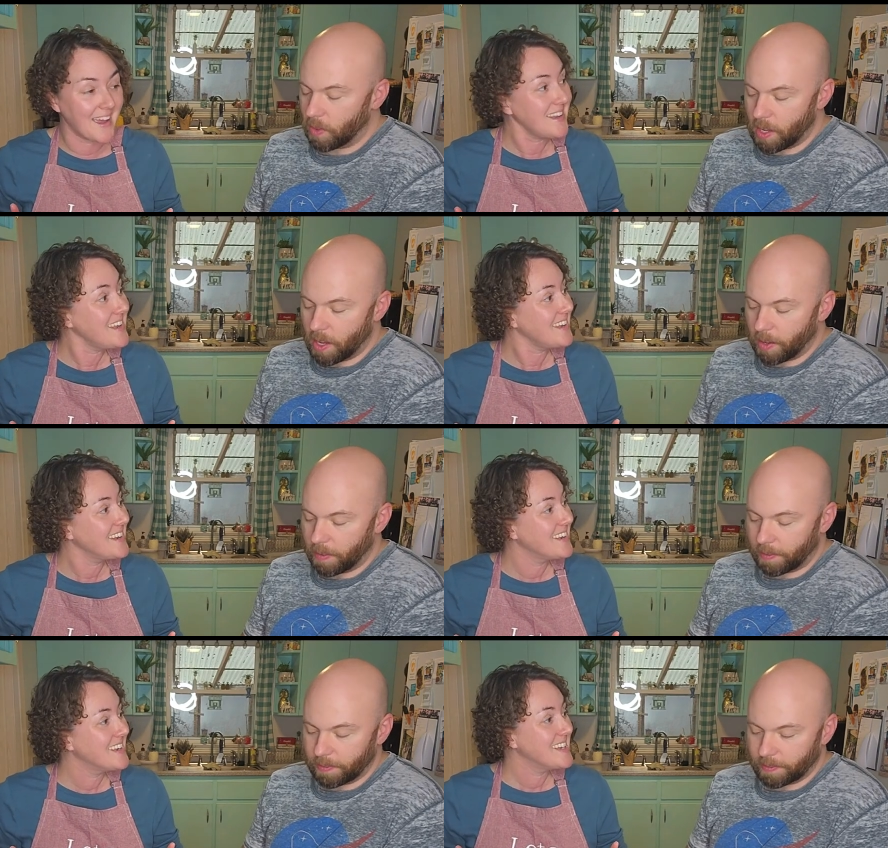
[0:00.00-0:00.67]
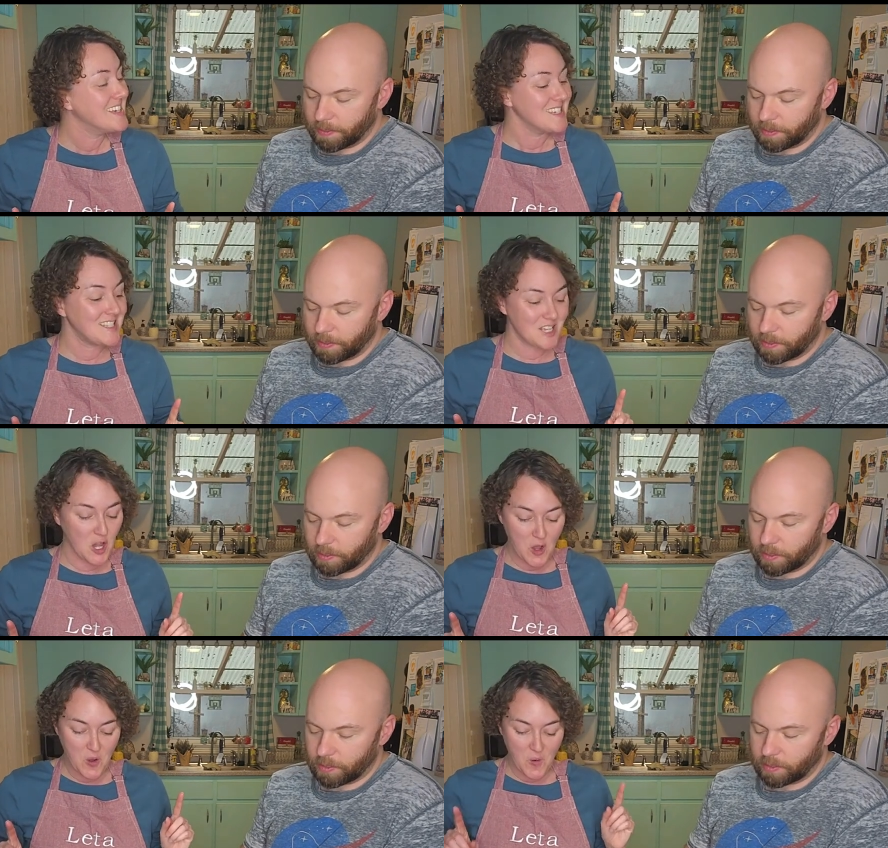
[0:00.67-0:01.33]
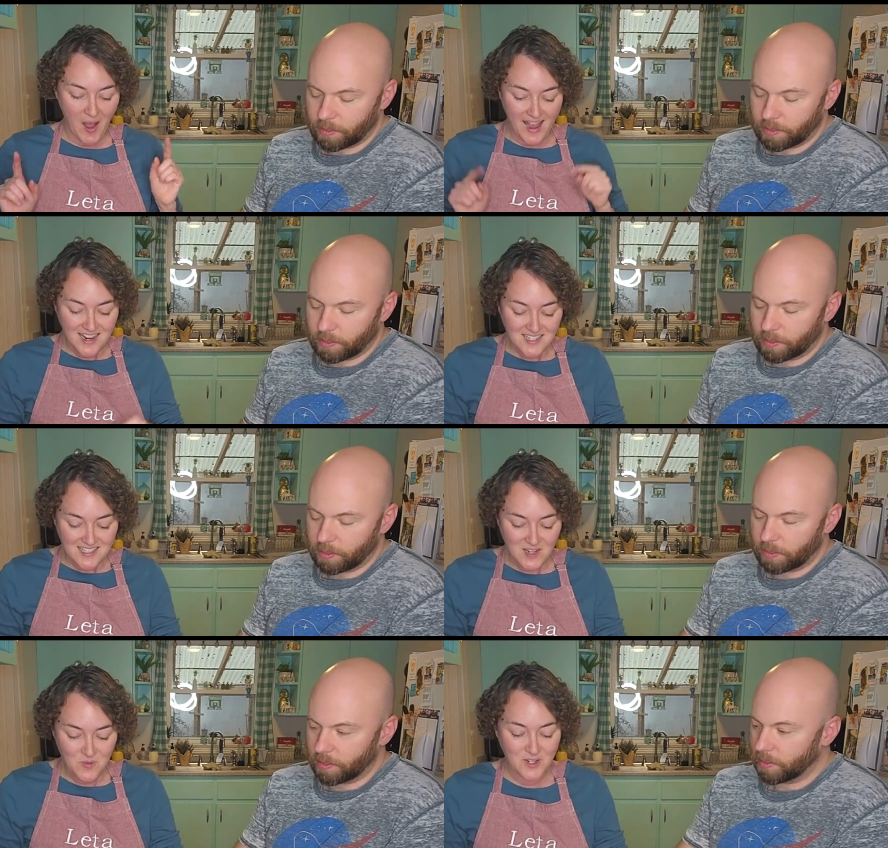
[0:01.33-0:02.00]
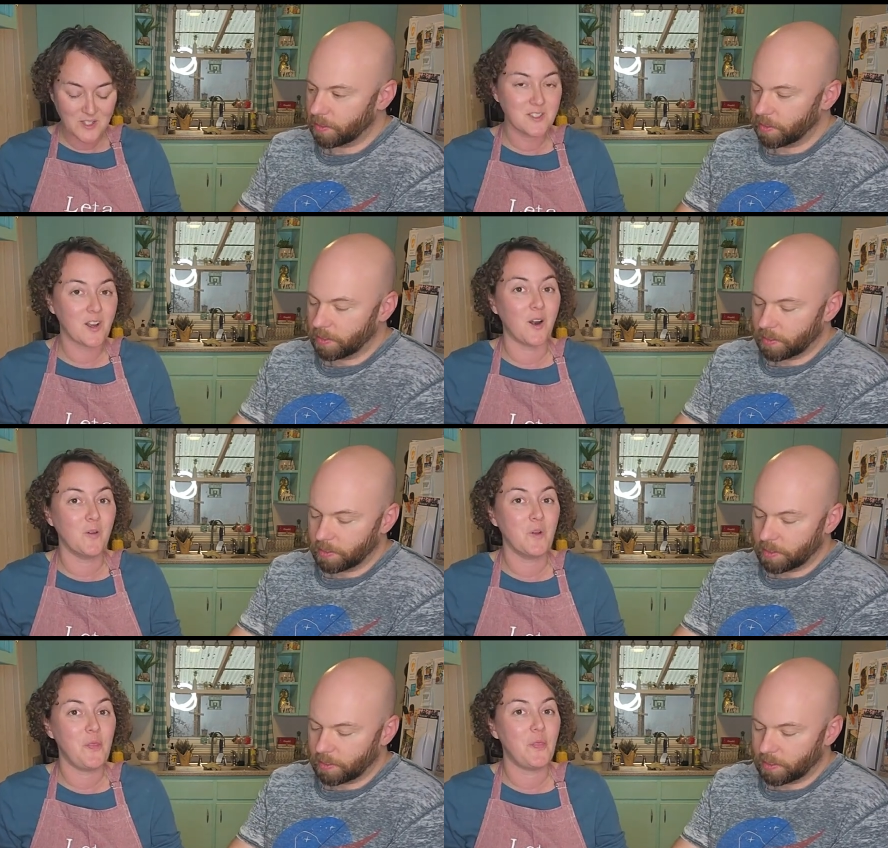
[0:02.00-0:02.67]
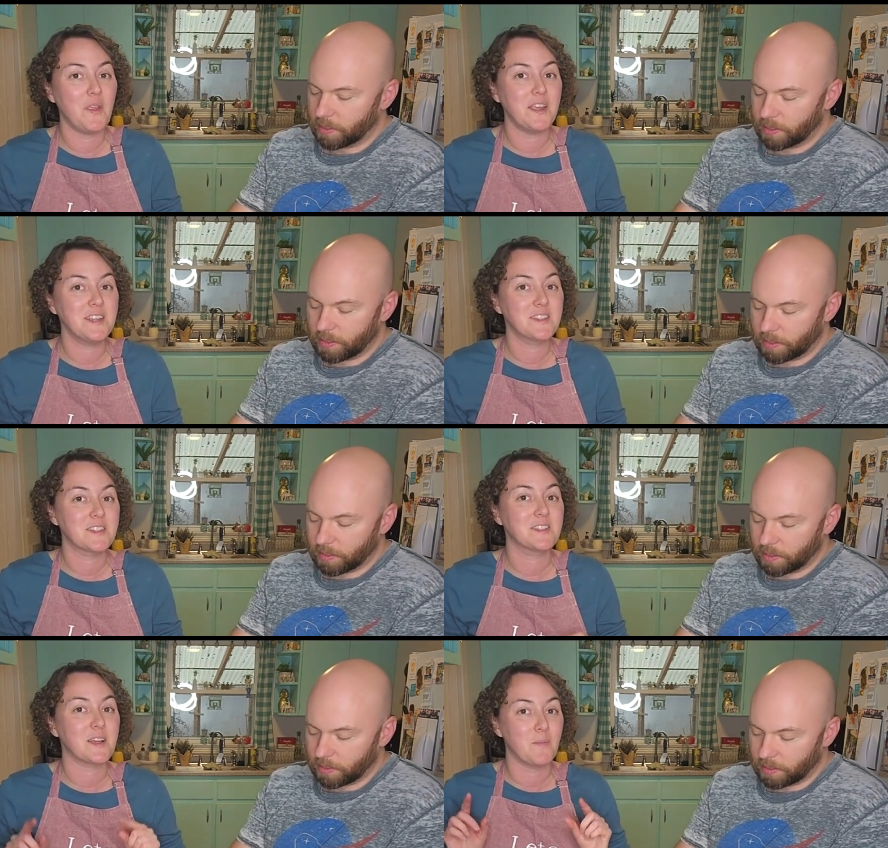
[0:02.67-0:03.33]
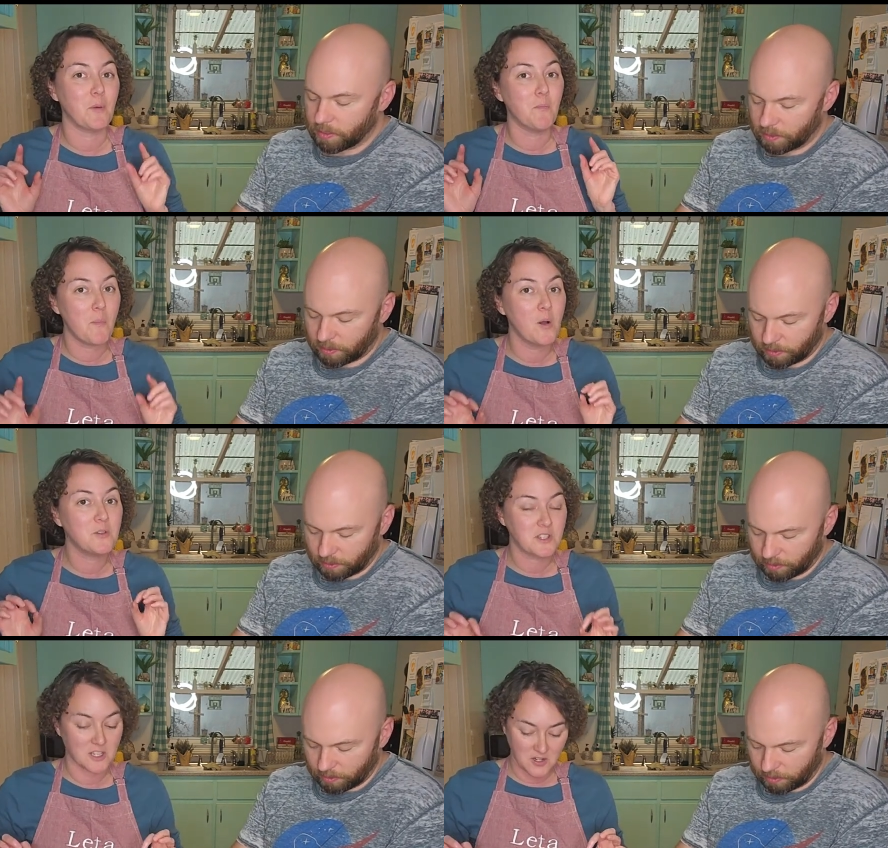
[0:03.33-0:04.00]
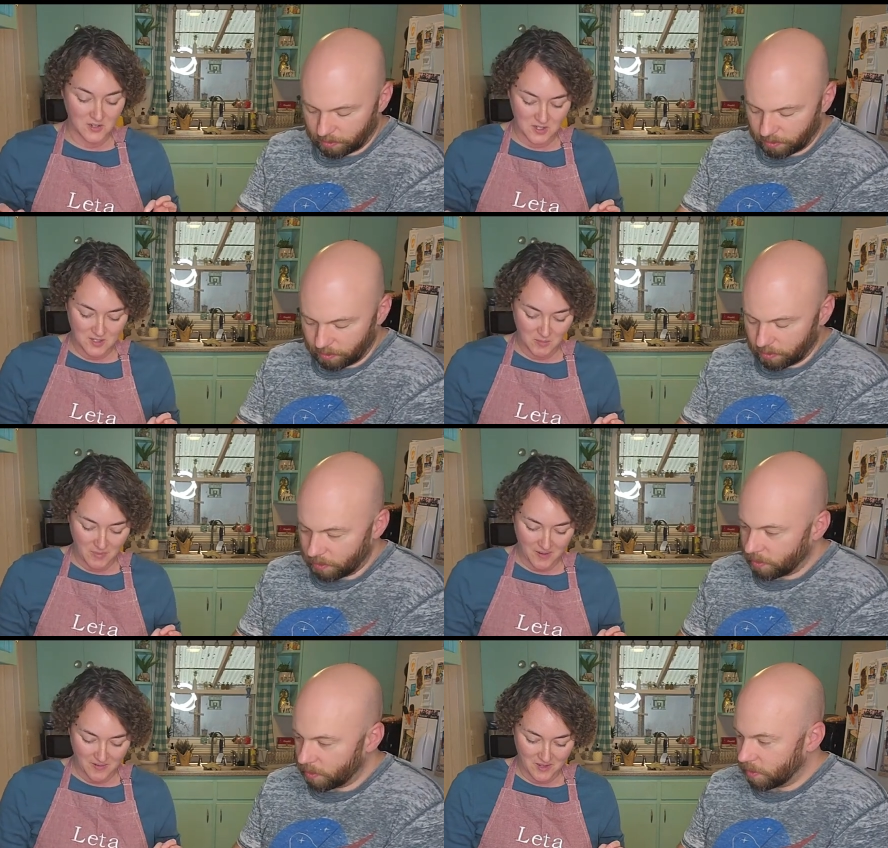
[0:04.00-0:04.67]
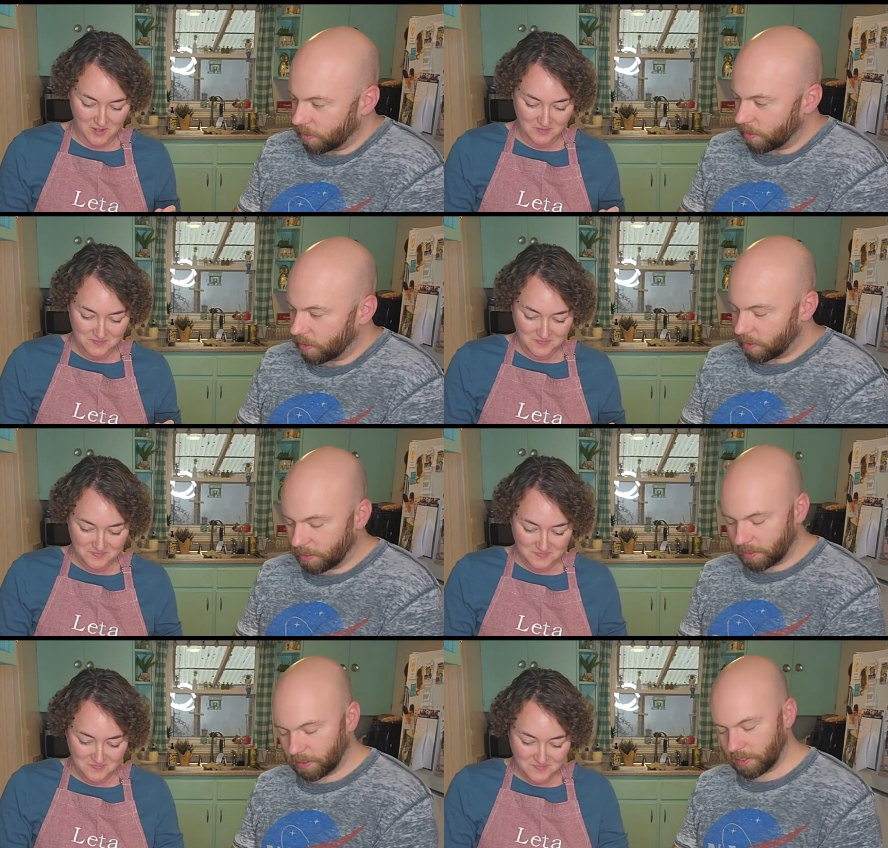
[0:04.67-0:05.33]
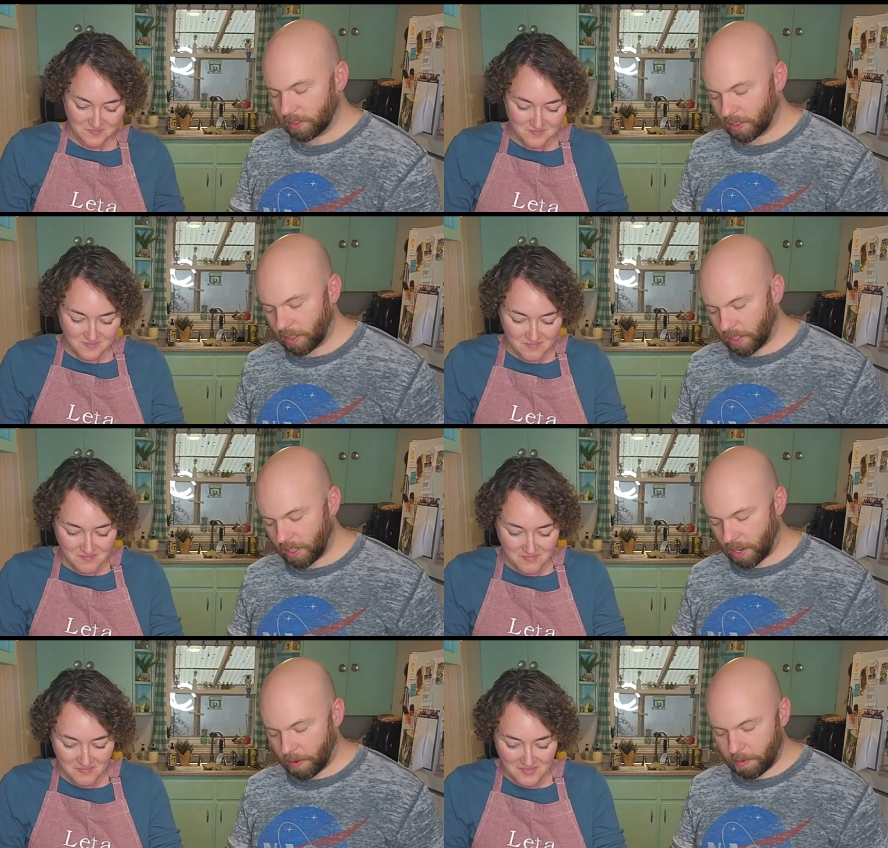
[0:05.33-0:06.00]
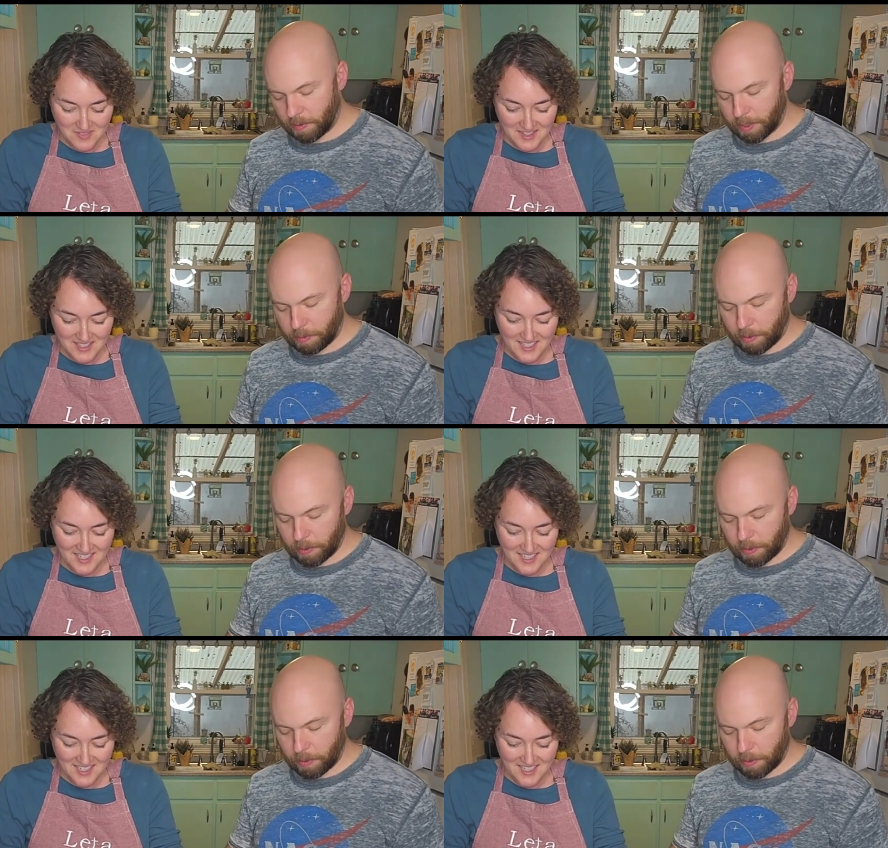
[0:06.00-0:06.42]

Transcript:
Speaker 1: No. So I say we start with this because I'm the most curious about it.
Speaker 2: How are we supposed